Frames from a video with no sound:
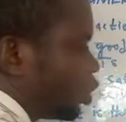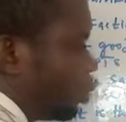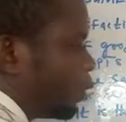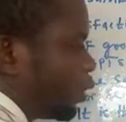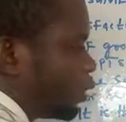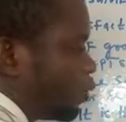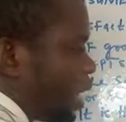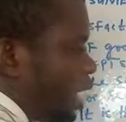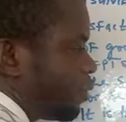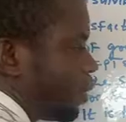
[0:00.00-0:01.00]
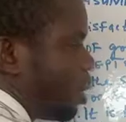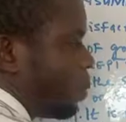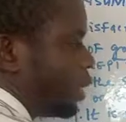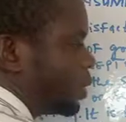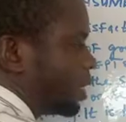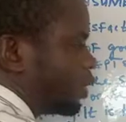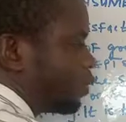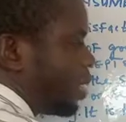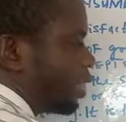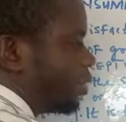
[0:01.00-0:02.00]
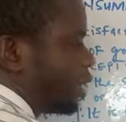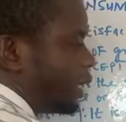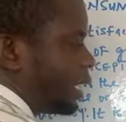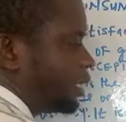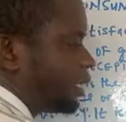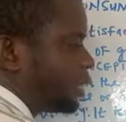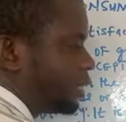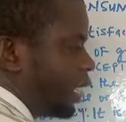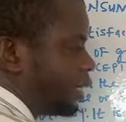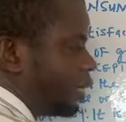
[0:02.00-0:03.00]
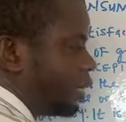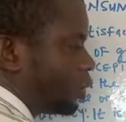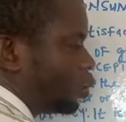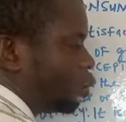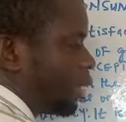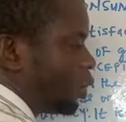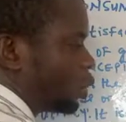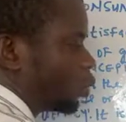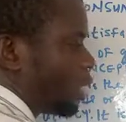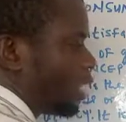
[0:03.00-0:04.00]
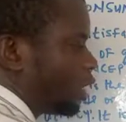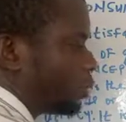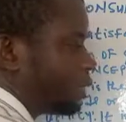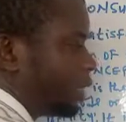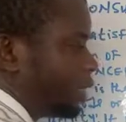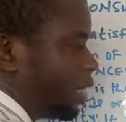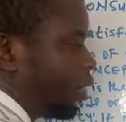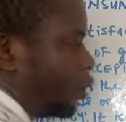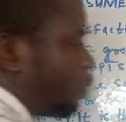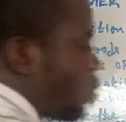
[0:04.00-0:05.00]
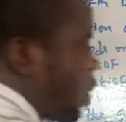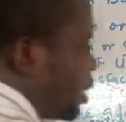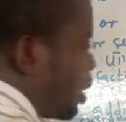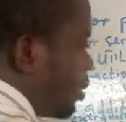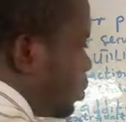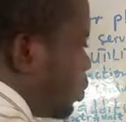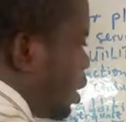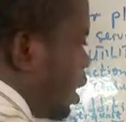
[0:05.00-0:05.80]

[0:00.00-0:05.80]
going to be 45 minus 35. That is 10. 2 minus 1, that is 10 over 1. I'm going to